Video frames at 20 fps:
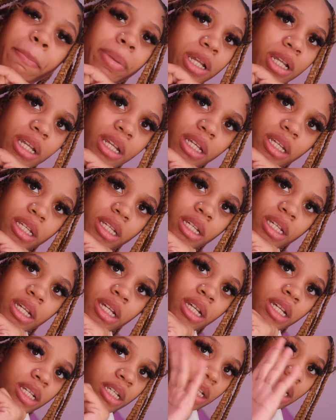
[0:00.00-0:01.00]
but
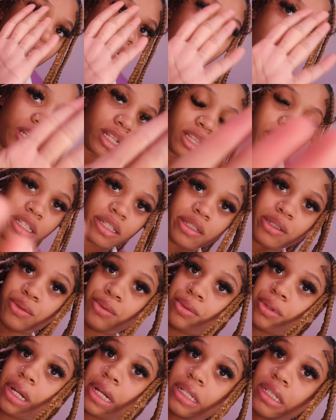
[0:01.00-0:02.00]
yeah, nothing
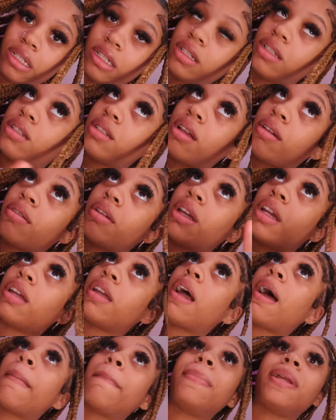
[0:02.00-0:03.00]
too crazy. So yeah,
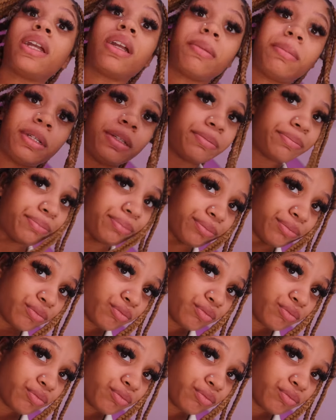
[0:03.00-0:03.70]
y'all, BRB.